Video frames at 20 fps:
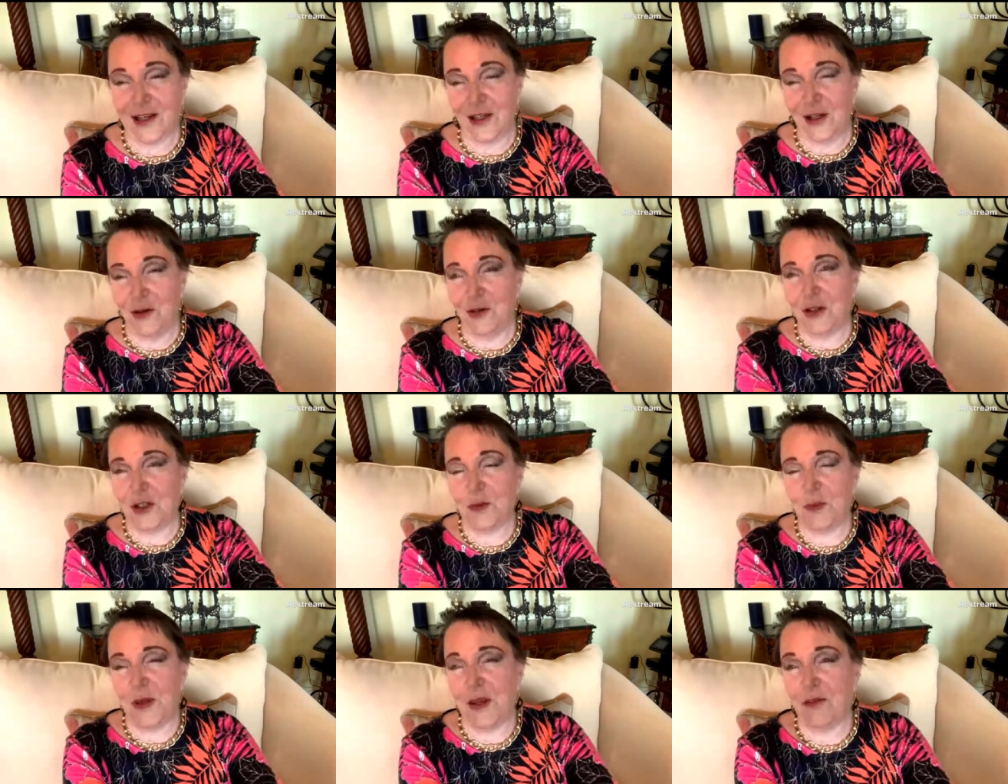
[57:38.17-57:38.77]
can
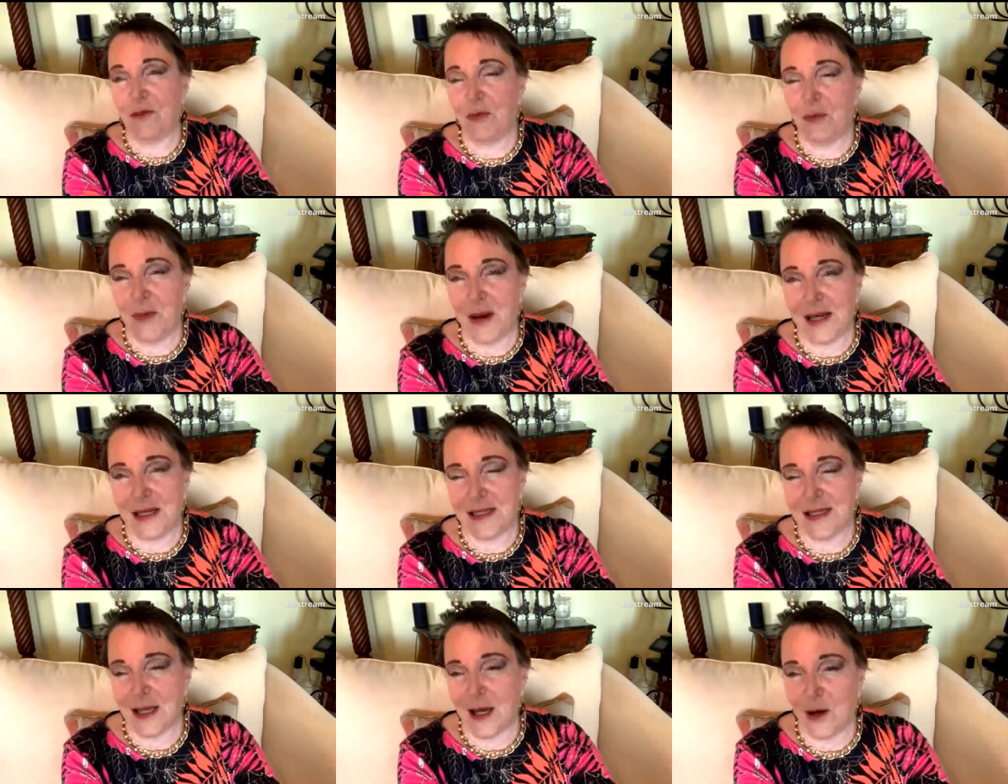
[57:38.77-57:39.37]
only speak for
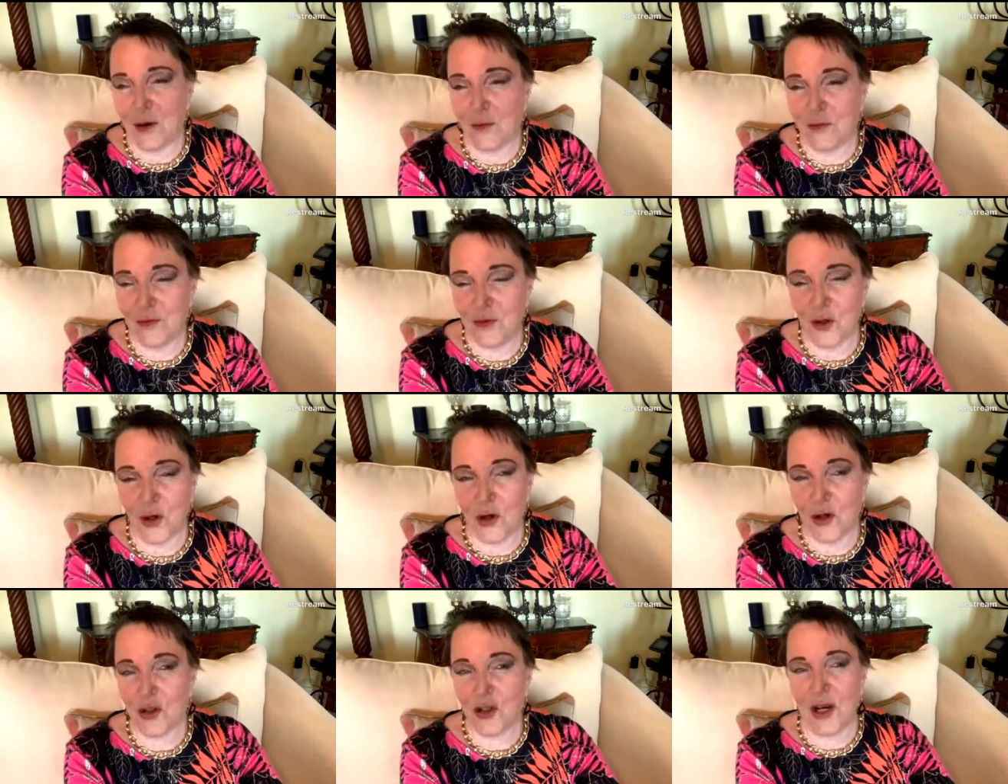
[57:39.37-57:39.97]
myself,
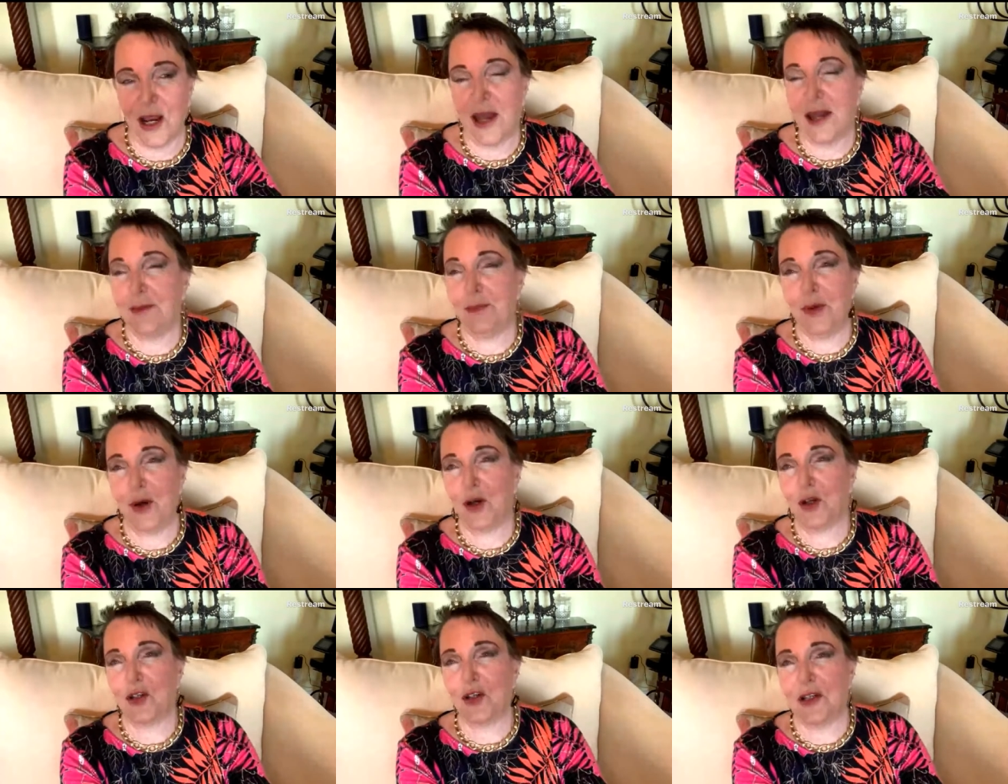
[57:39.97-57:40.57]
Josh. I
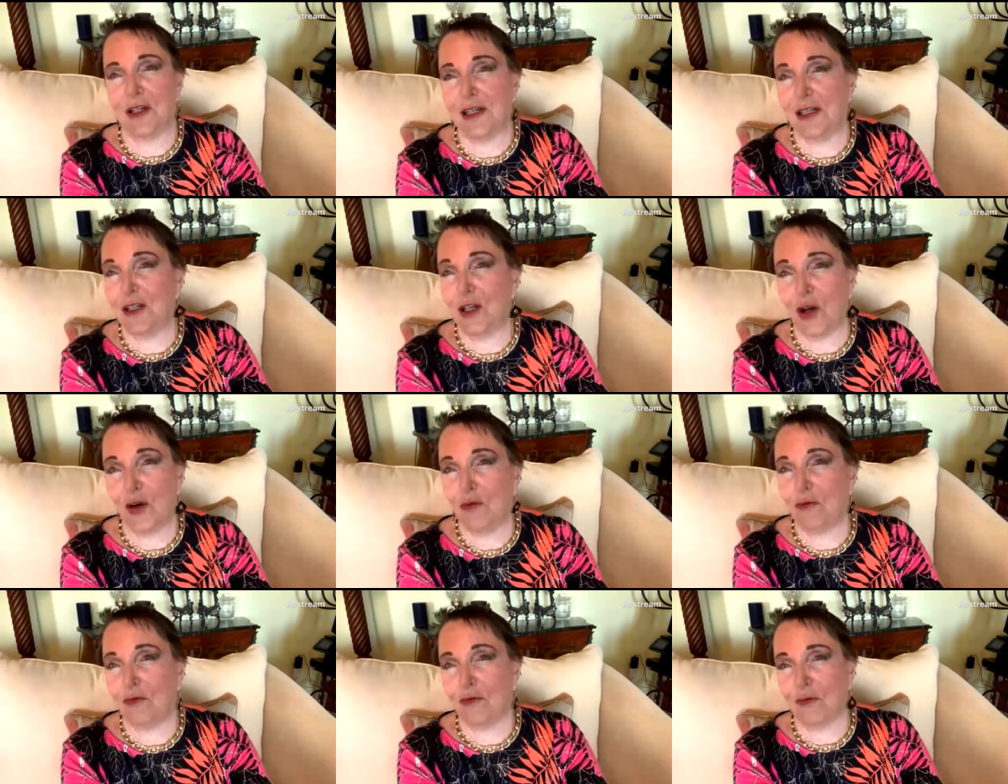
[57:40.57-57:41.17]
personally
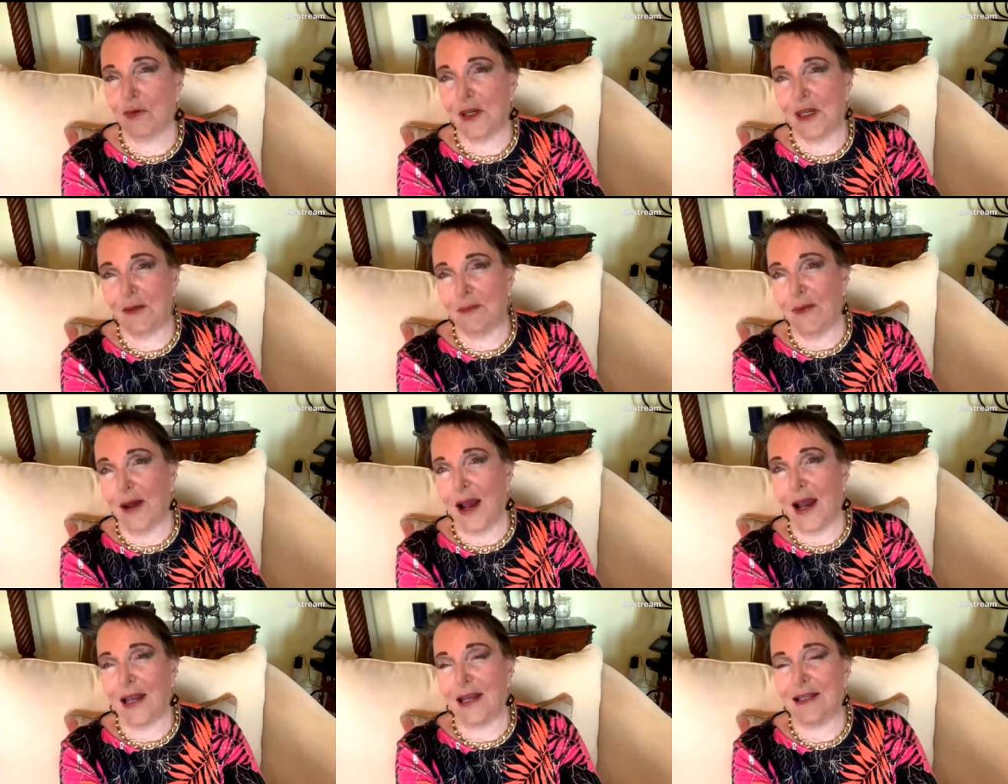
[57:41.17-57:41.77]
don't read
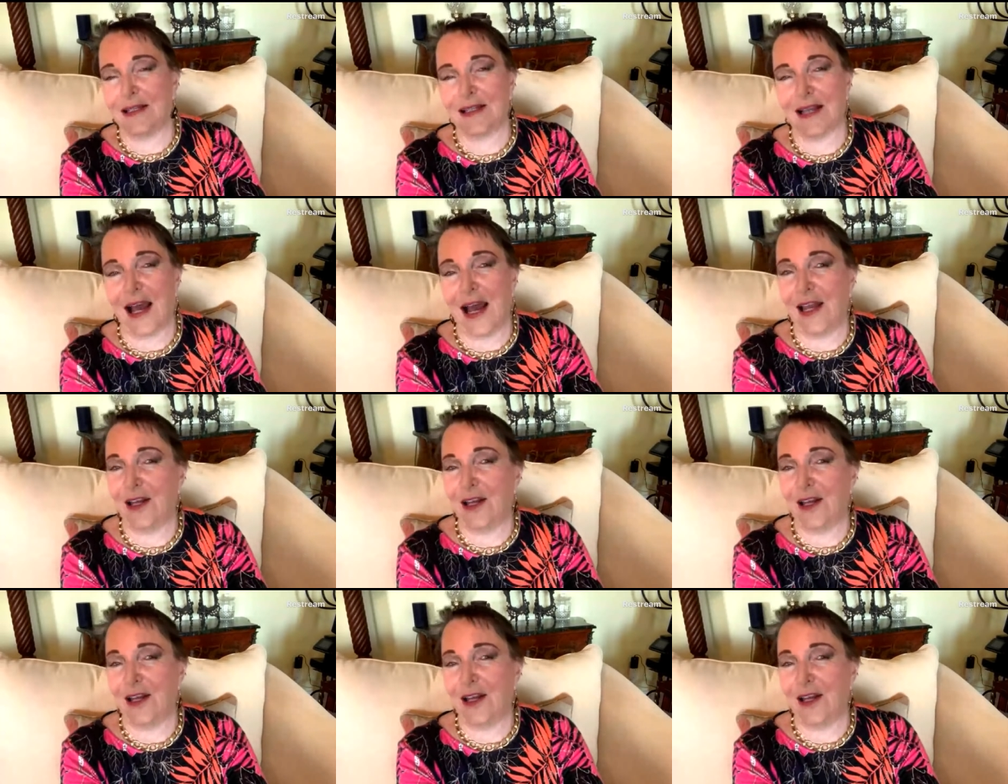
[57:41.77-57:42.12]
minds.